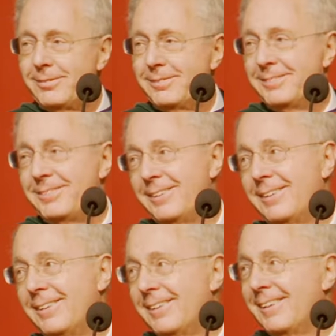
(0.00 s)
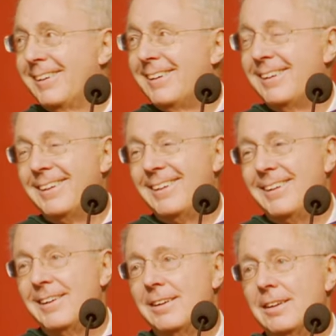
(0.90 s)

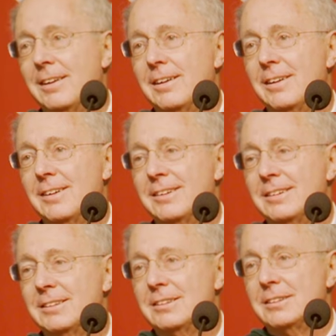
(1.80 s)
(silence)